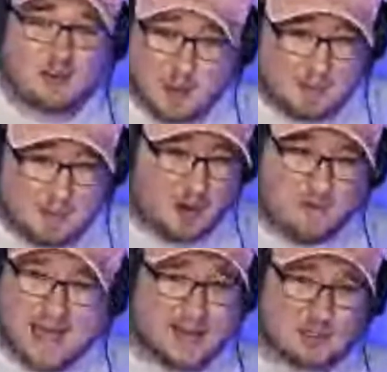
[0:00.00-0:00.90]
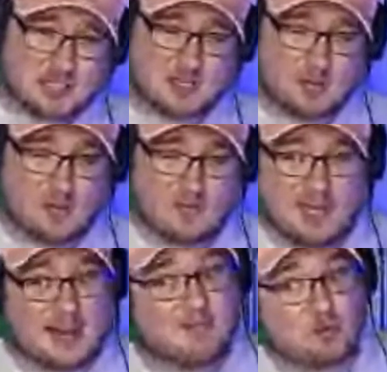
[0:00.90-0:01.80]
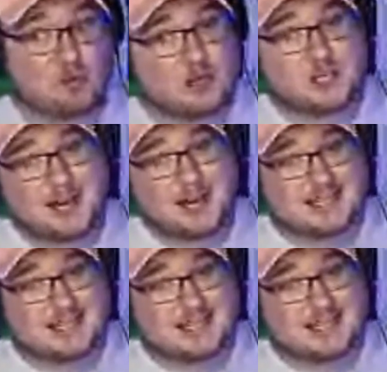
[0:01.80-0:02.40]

I didn't remember if I had ever seen the movie. And after watching it,